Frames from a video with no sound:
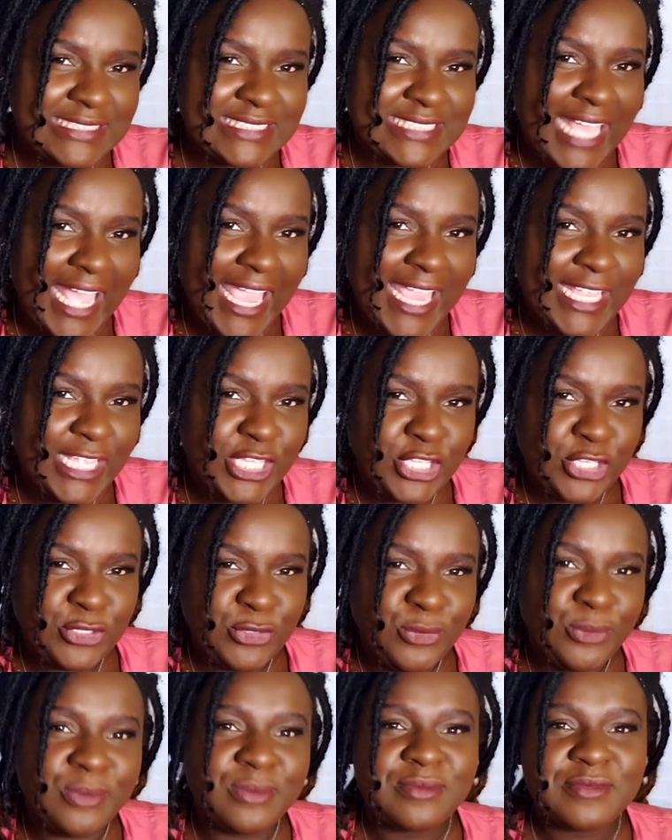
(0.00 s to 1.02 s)
tight,
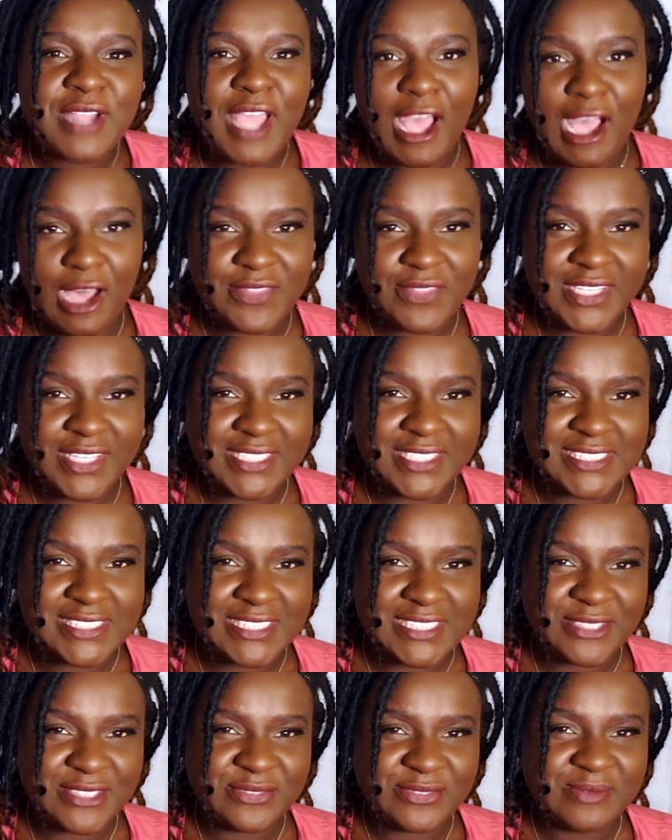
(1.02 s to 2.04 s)
cute, all that good
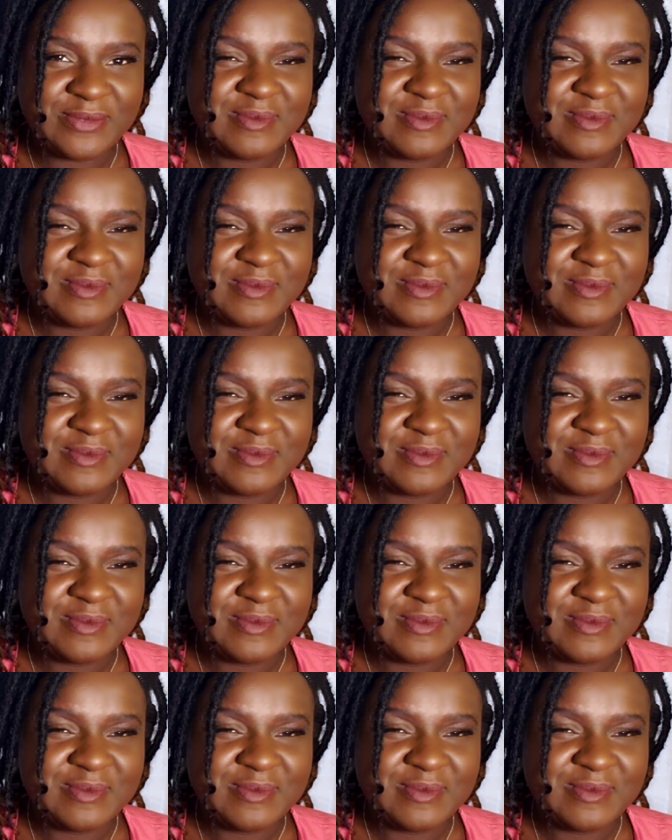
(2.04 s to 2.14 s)
stuff.